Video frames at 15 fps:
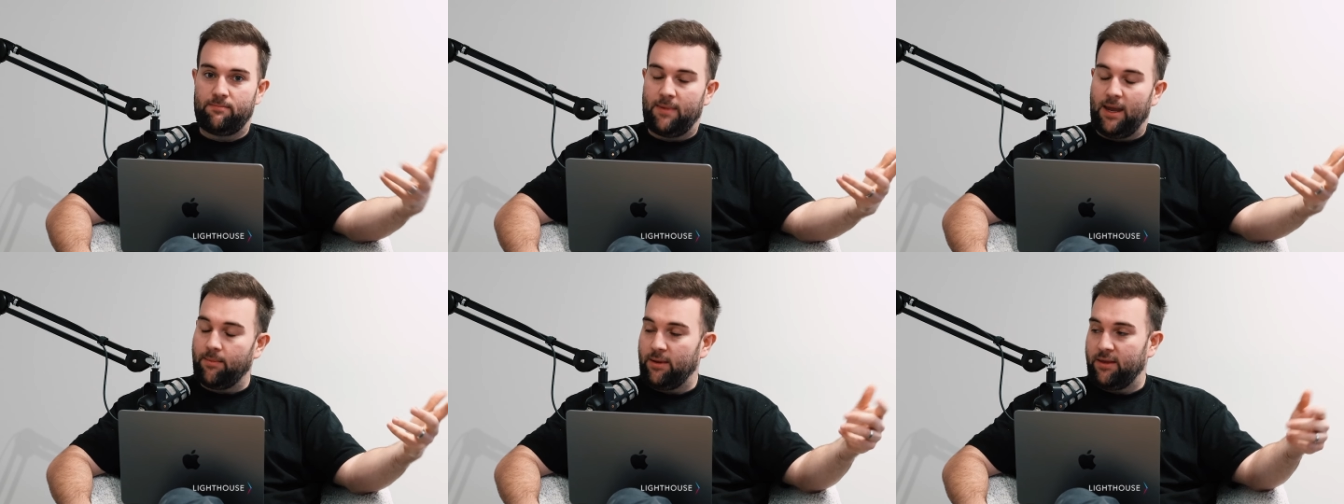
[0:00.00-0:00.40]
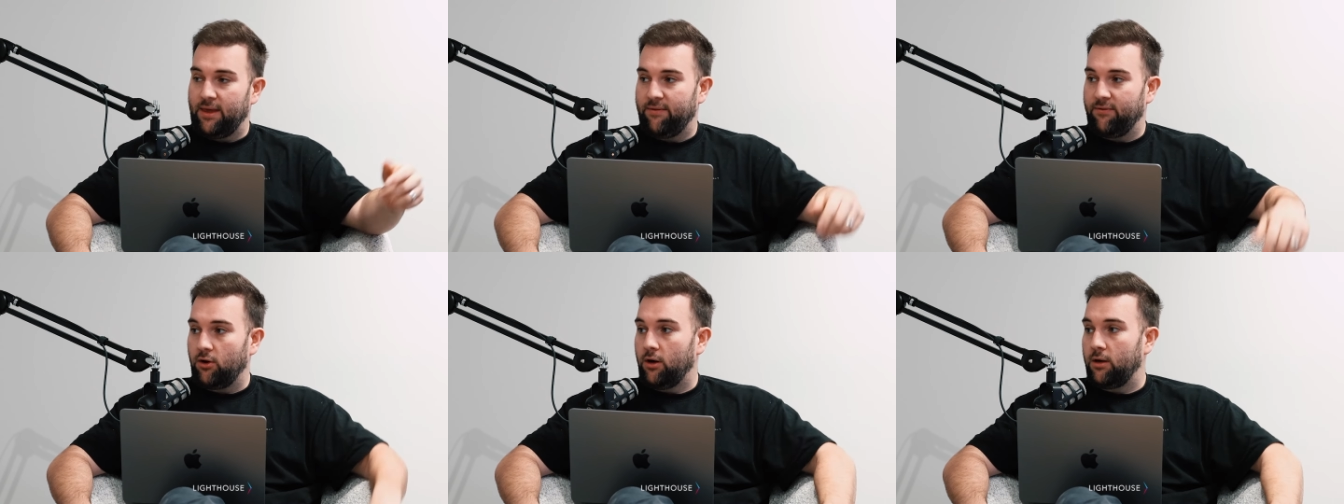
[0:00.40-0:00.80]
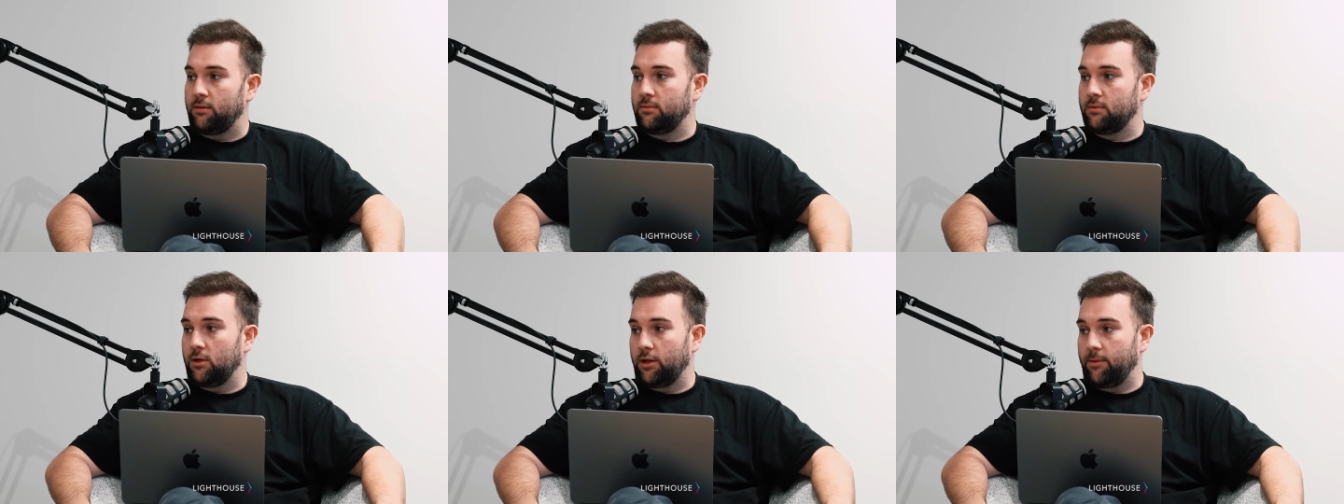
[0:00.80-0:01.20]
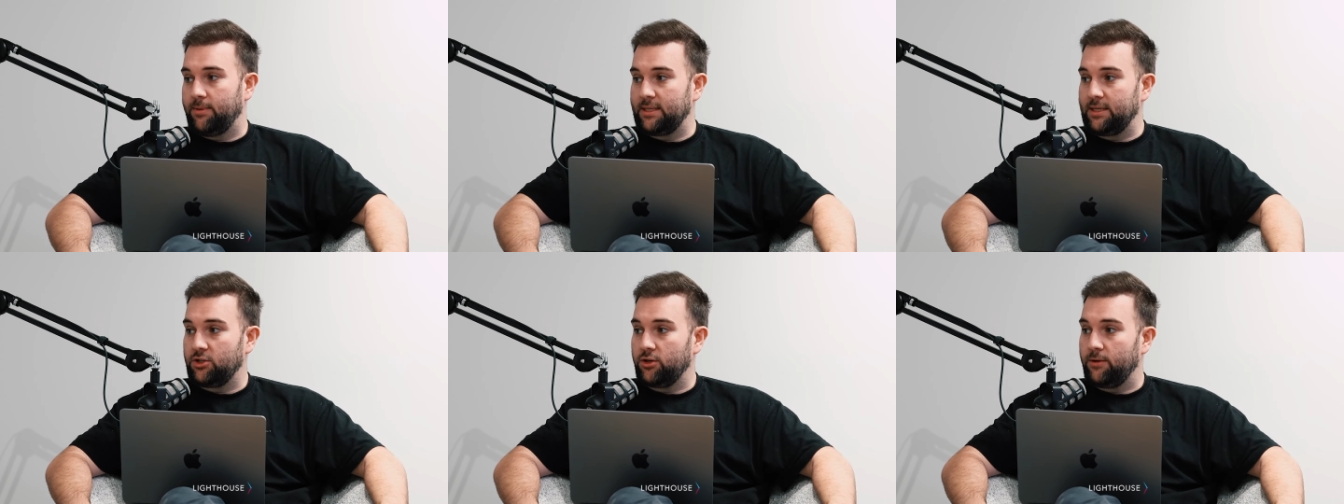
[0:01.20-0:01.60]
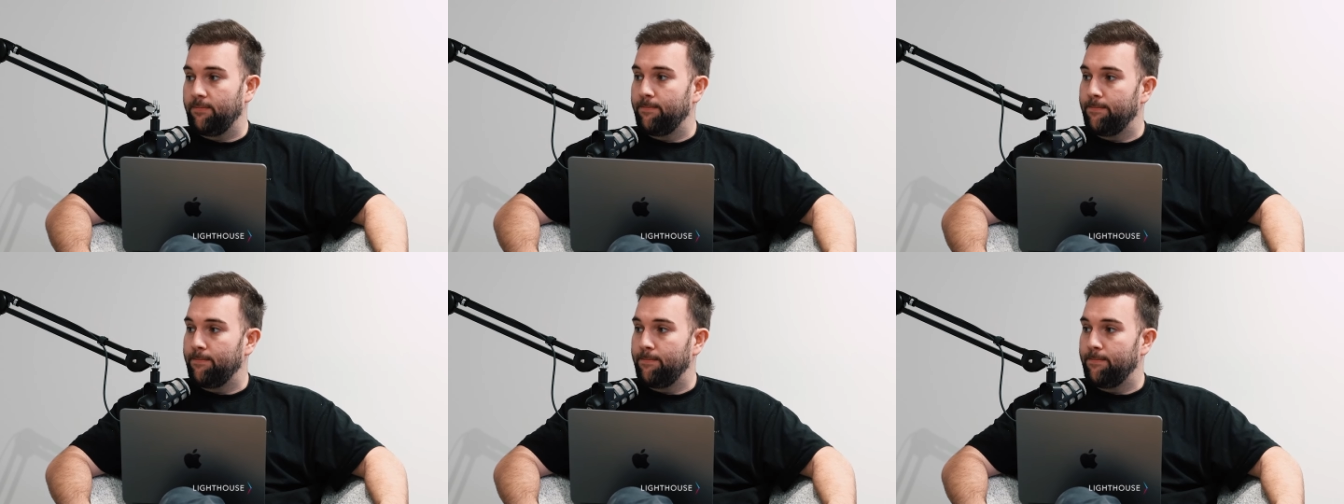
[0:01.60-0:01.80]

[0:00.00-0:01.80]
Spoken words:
Maybe they've got a position.